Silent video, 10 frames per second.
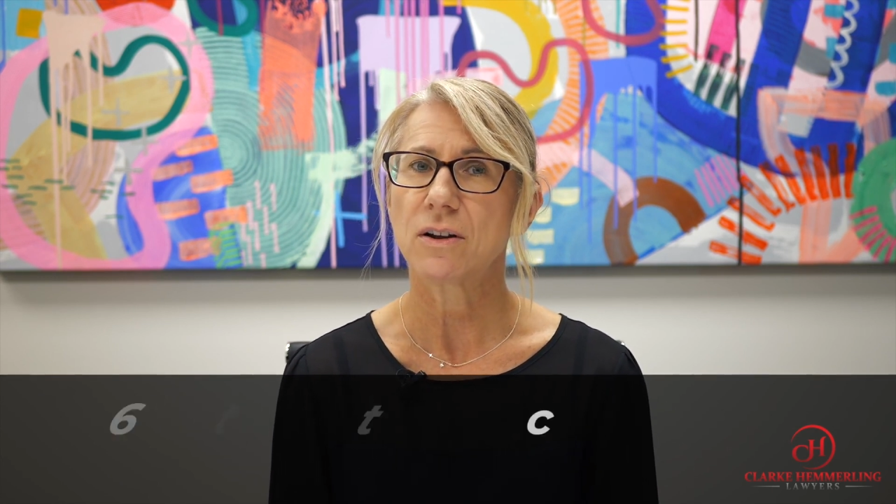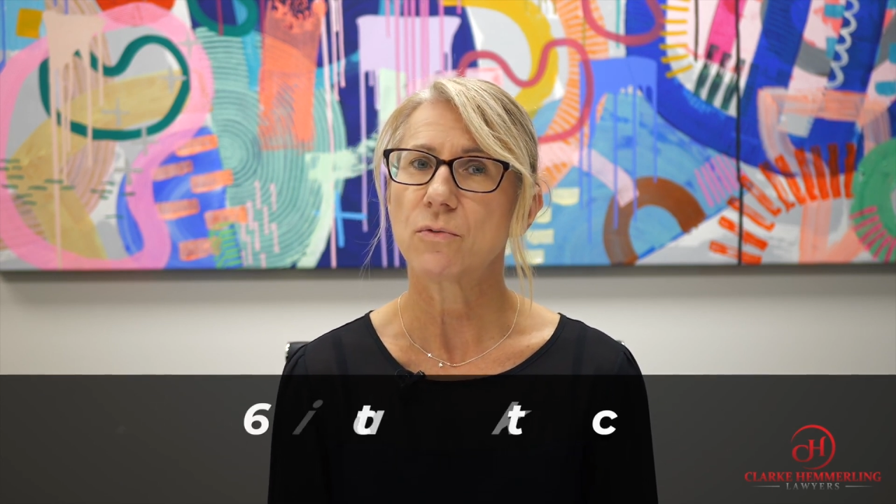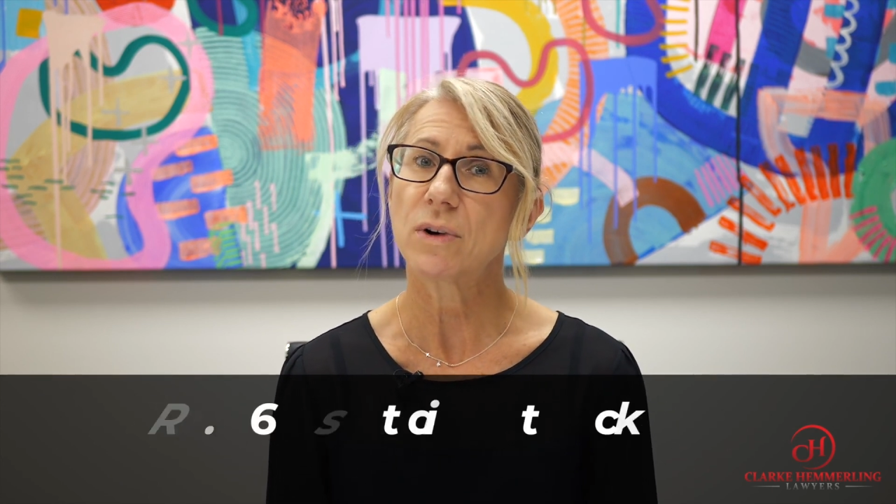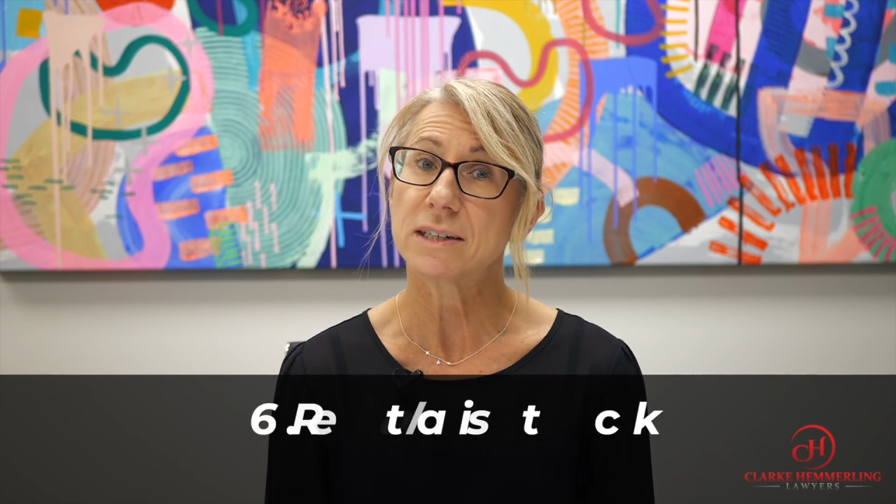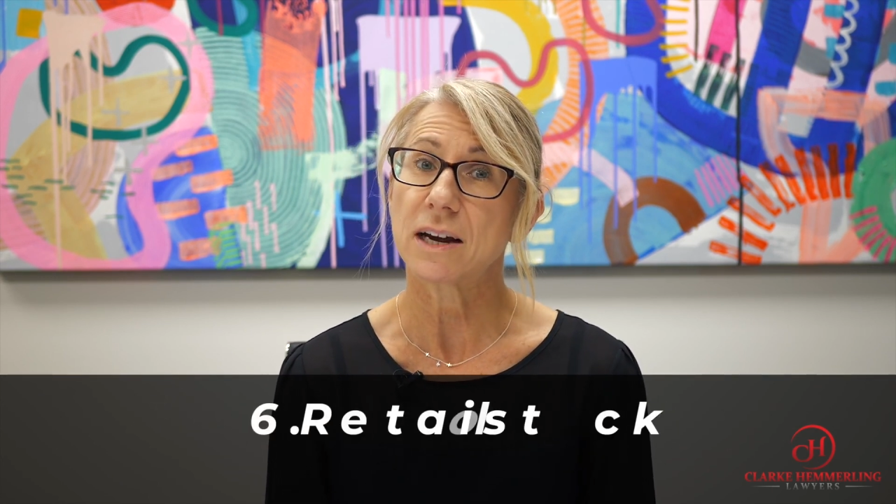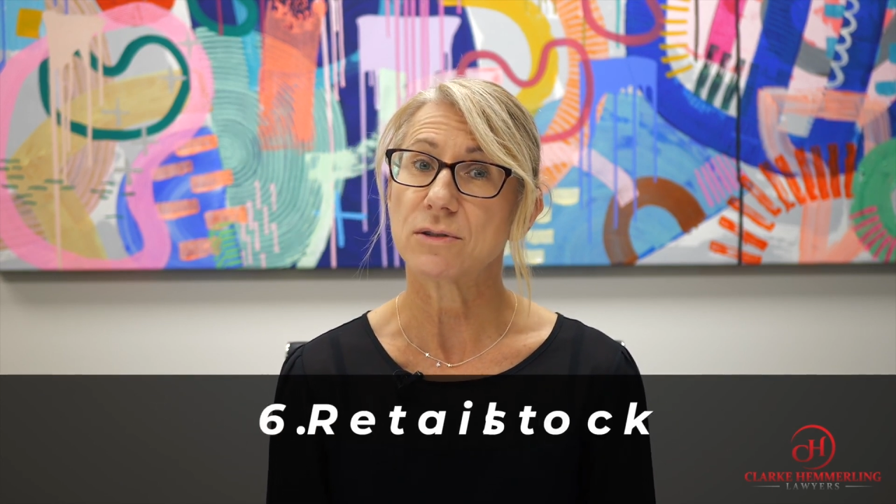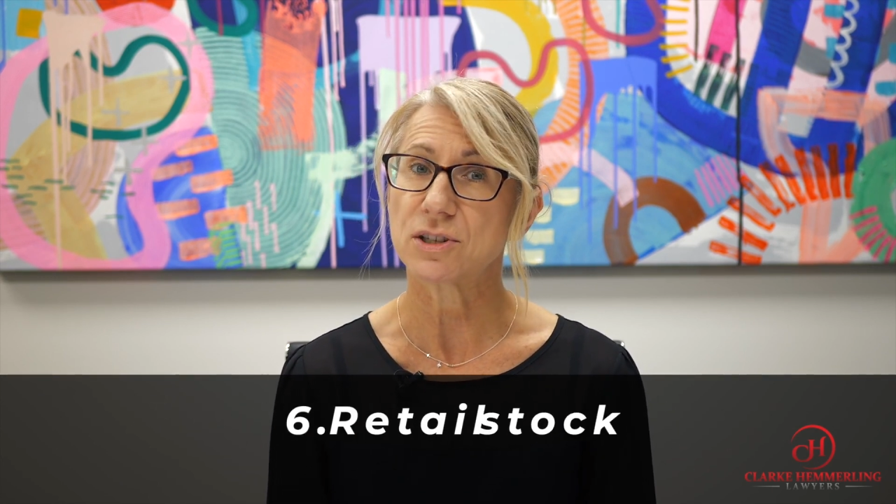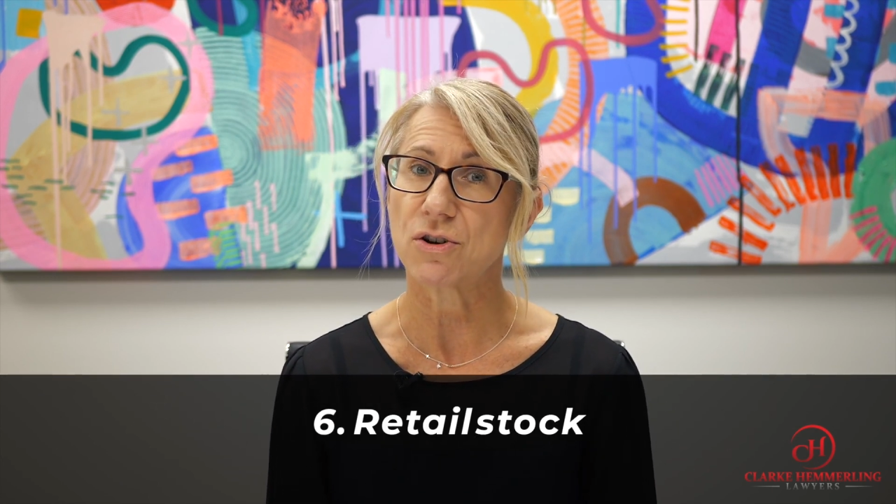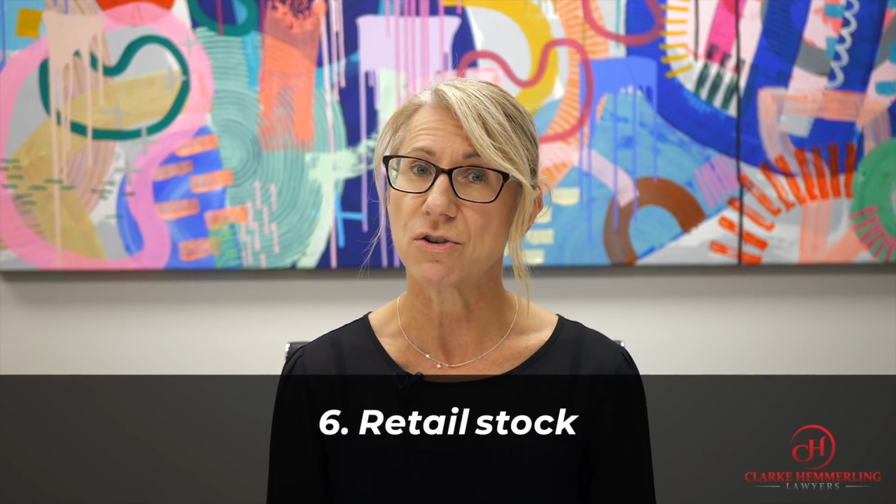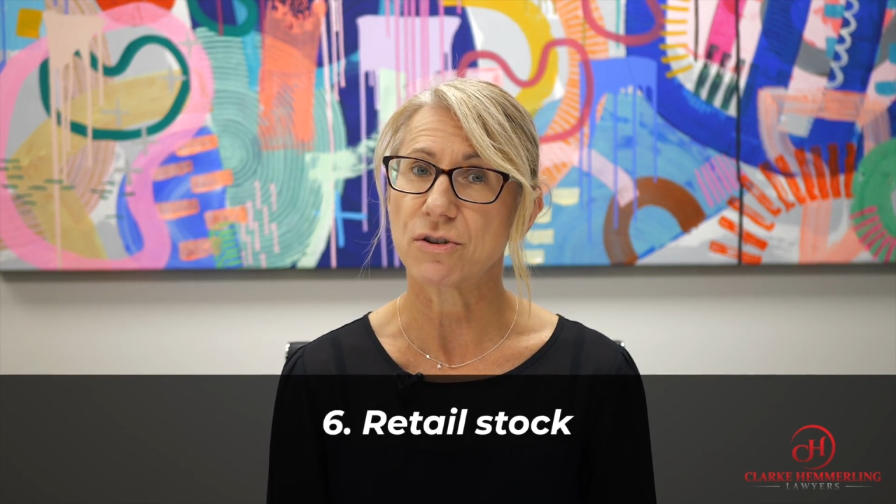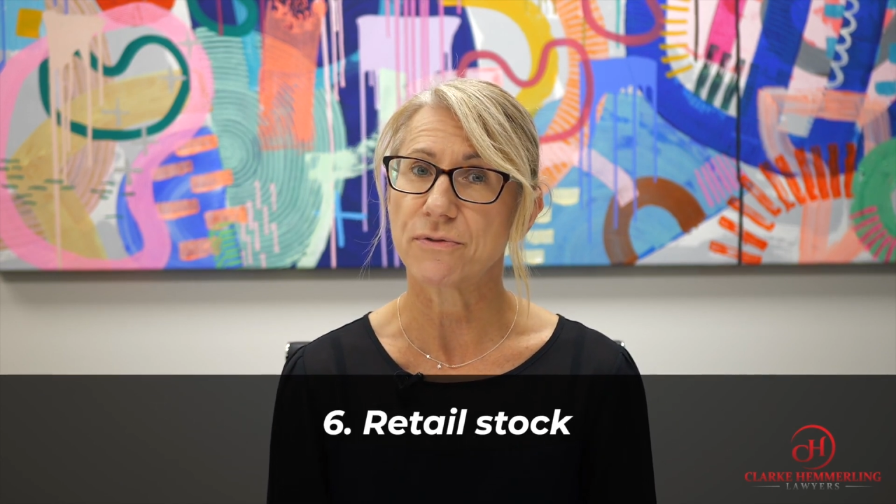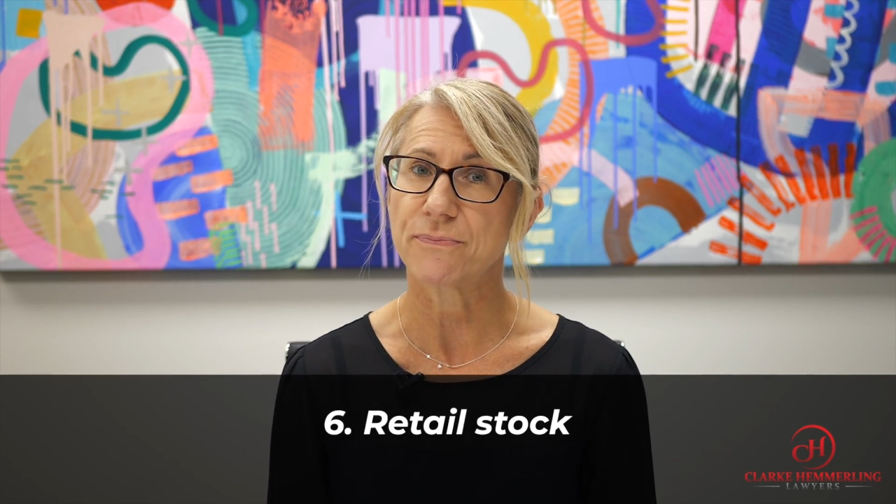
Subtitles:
retail stock.